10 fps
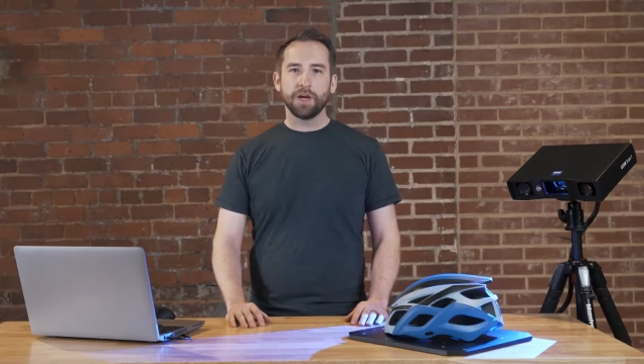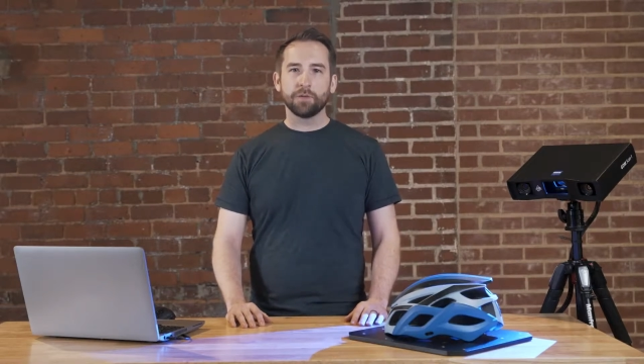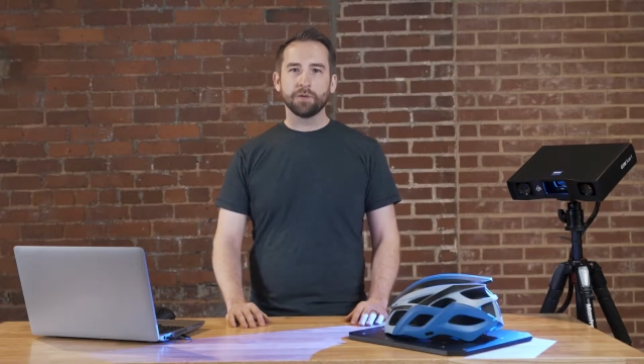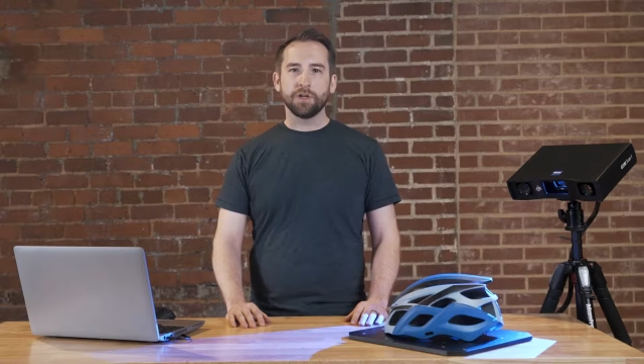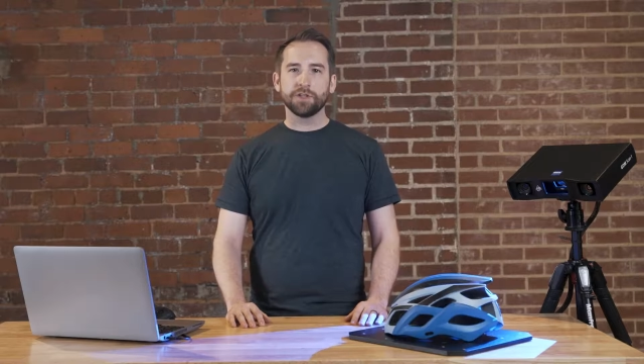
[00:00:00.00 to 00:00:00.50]

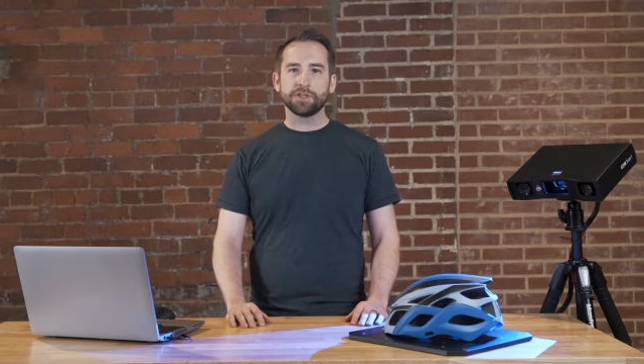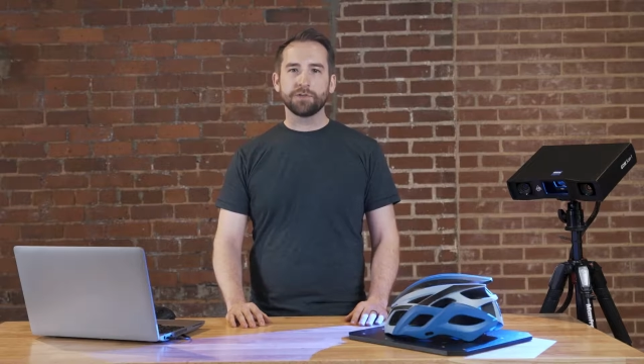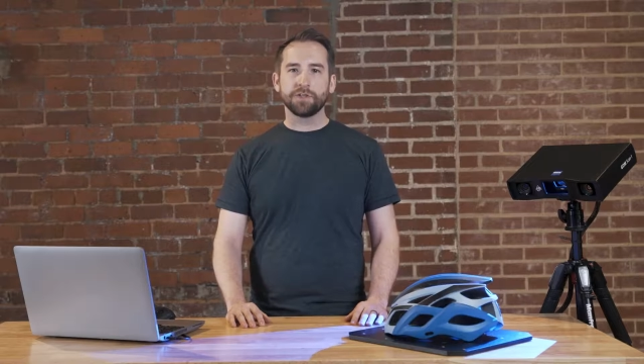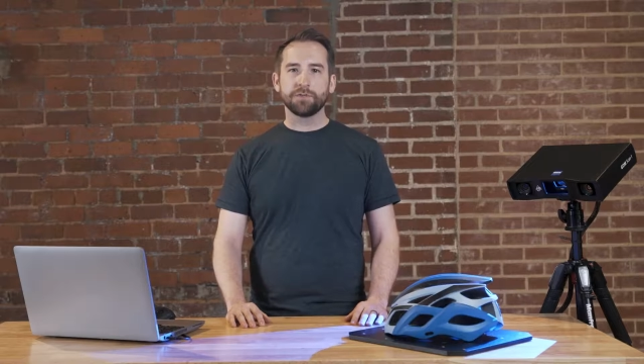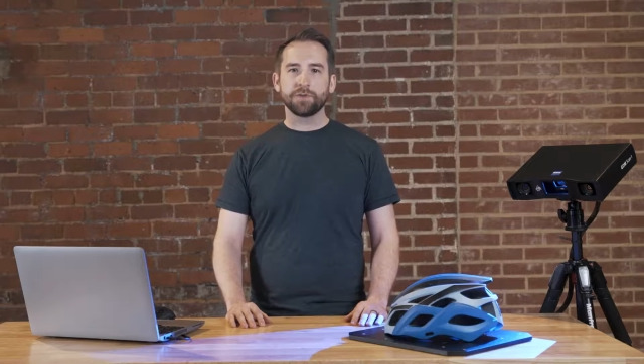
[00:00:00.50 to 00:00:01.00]
and will
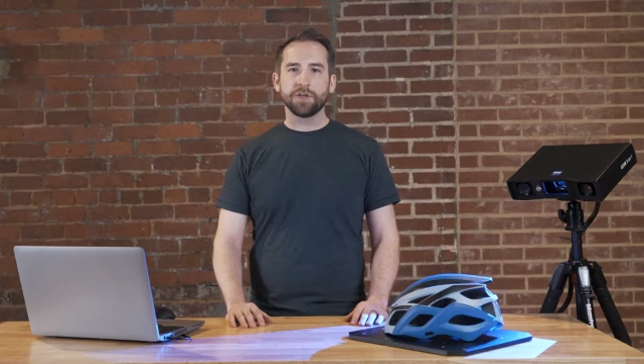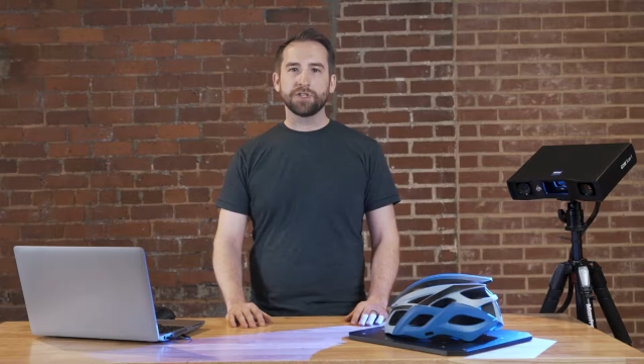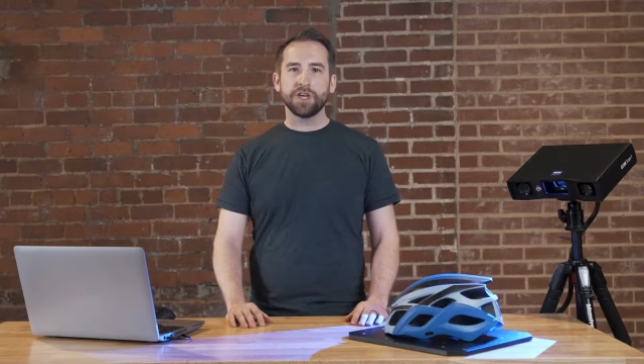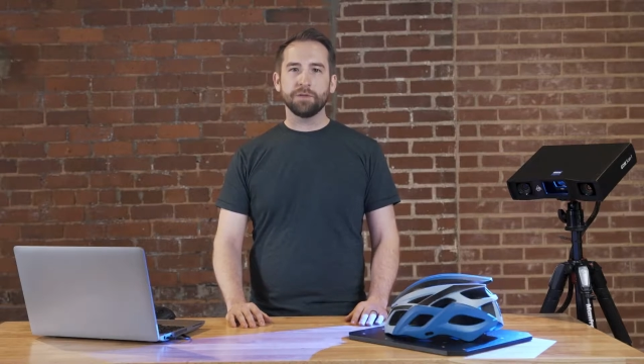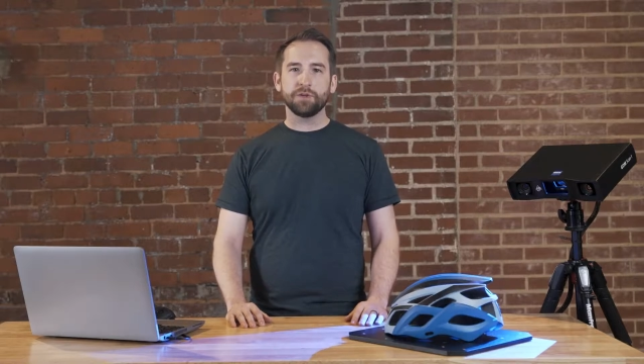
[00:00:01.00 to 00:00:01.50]
also
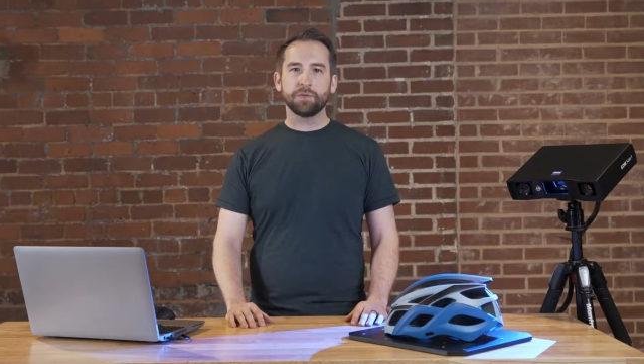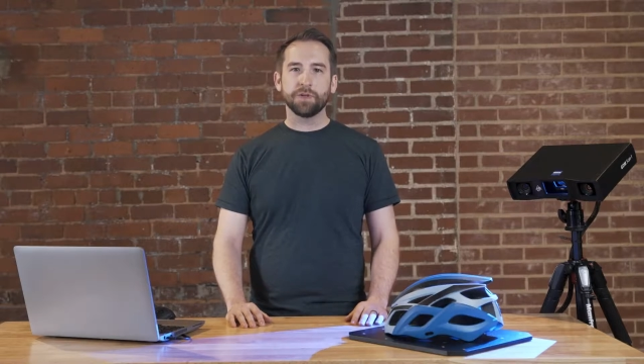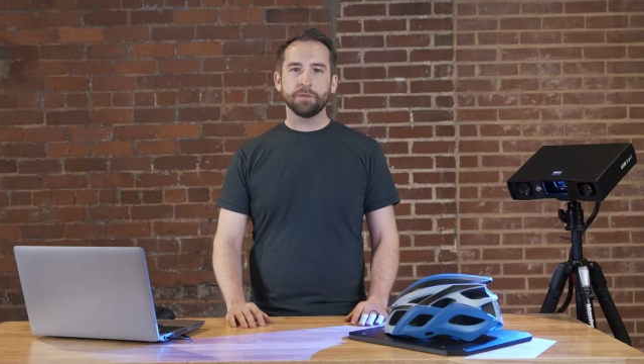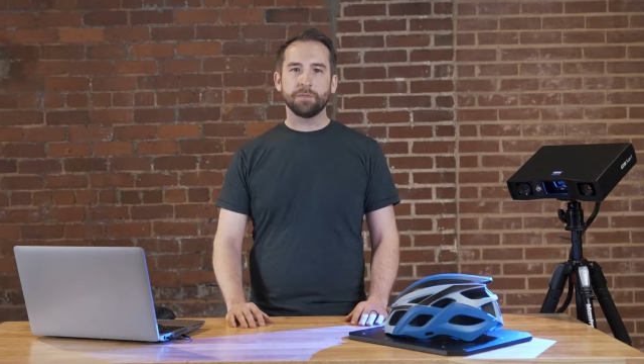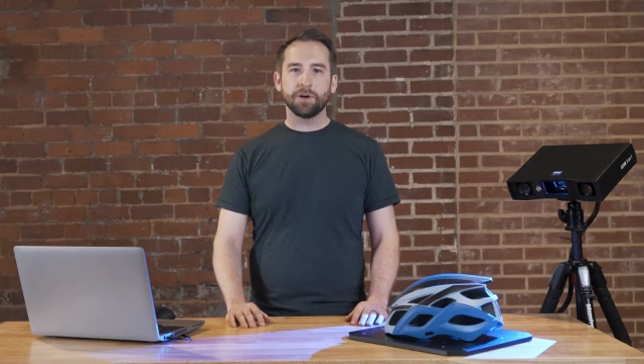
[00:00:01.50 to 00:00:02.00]
differentiate
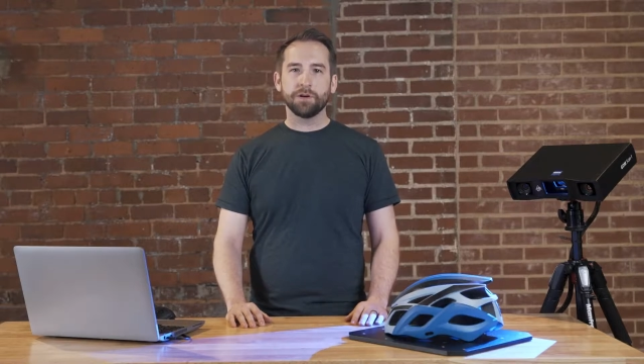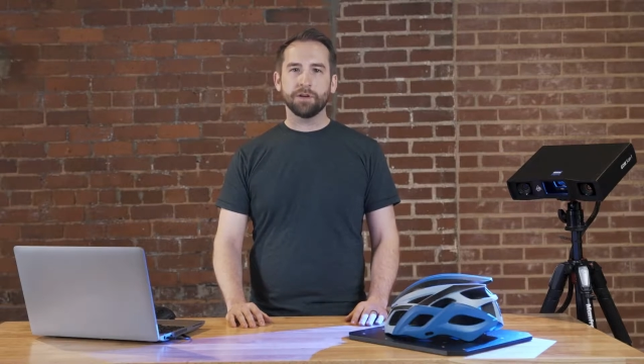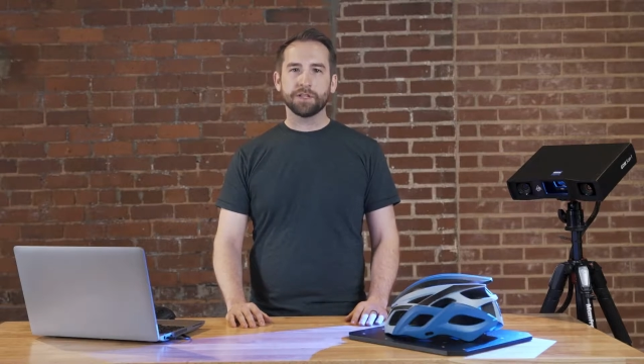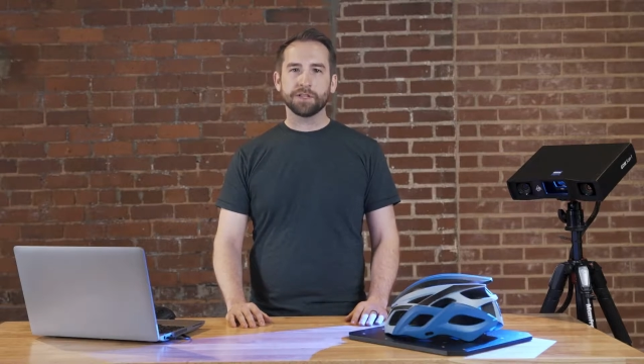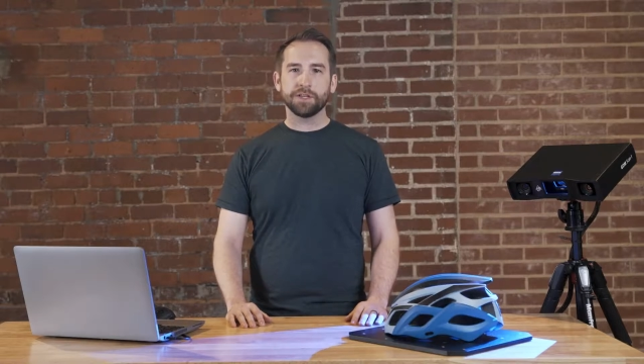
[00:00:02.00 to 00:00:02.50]
between the part
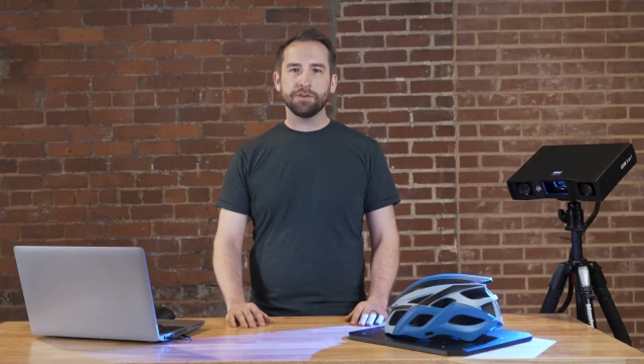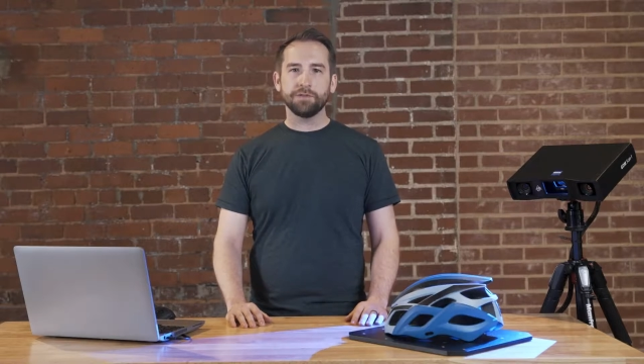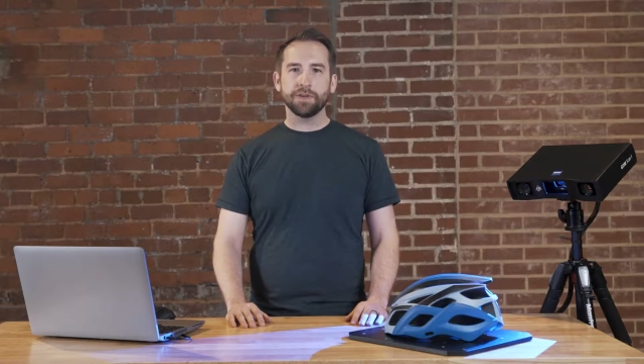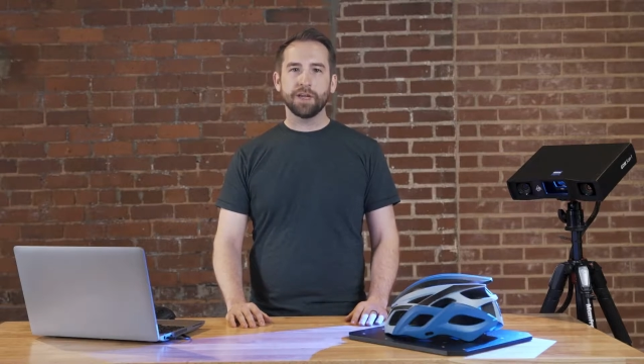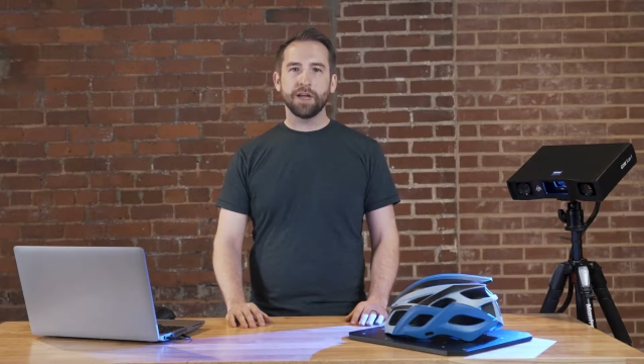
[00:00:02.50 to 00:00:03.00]

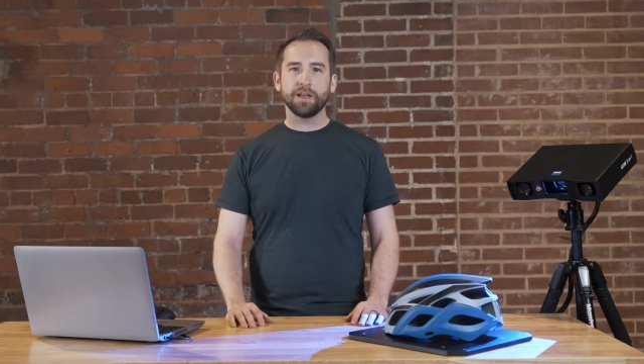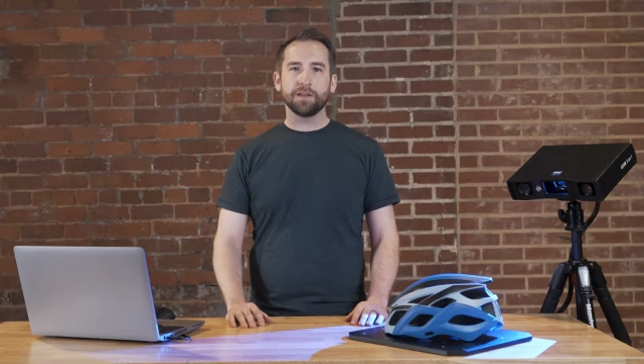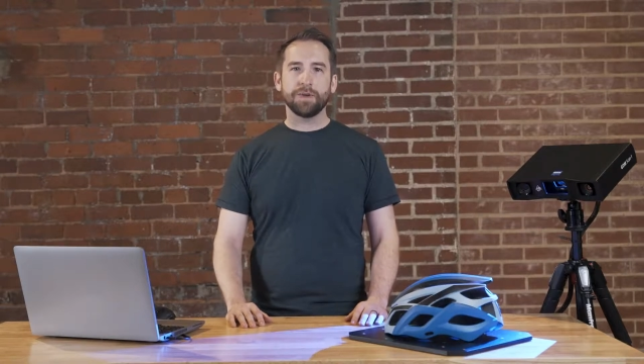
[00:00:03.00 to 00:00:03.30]
itself and the